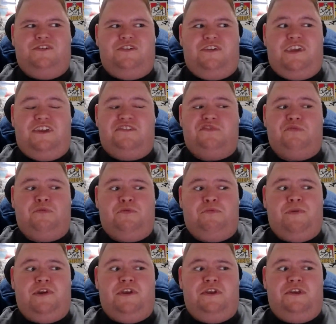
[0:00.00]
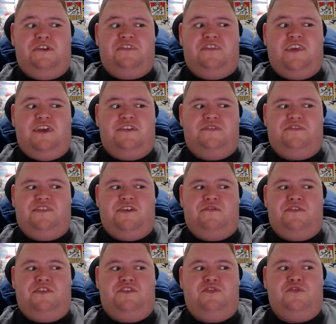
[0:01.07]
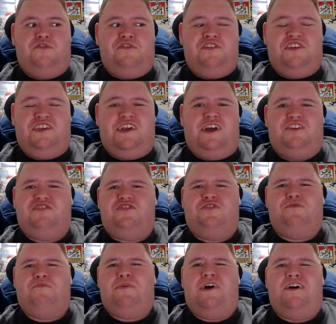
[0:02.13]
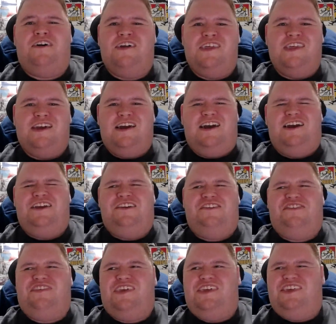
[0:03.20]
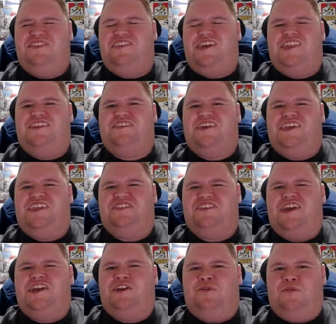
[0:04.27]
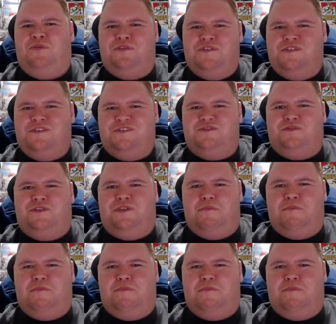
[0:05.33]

guess would be, is that something to do with concussion? But hey, he's going to take a tackle during